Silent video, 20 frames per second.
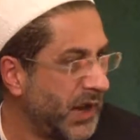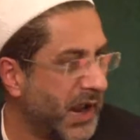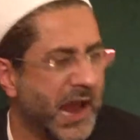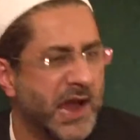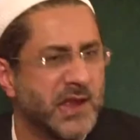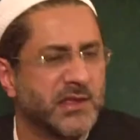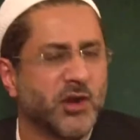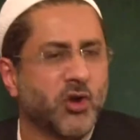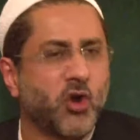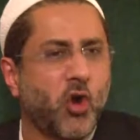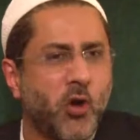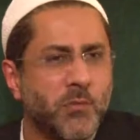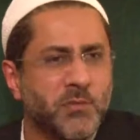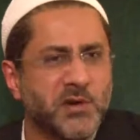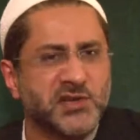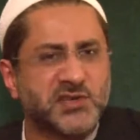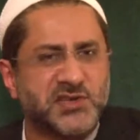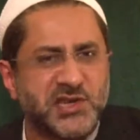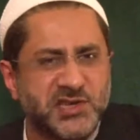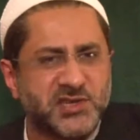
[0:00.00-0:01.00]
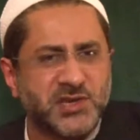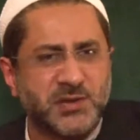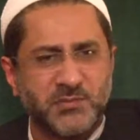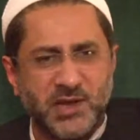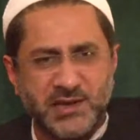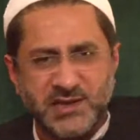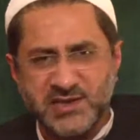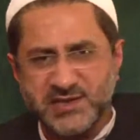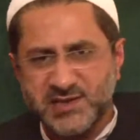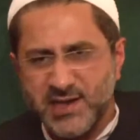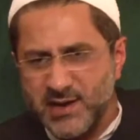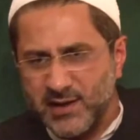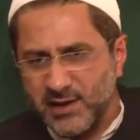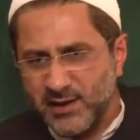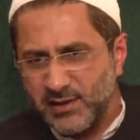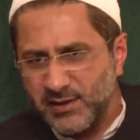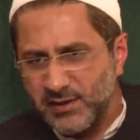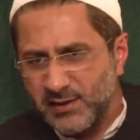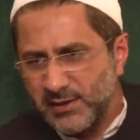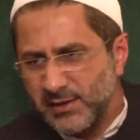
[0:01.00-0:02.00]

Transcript: and the commerce system that is there,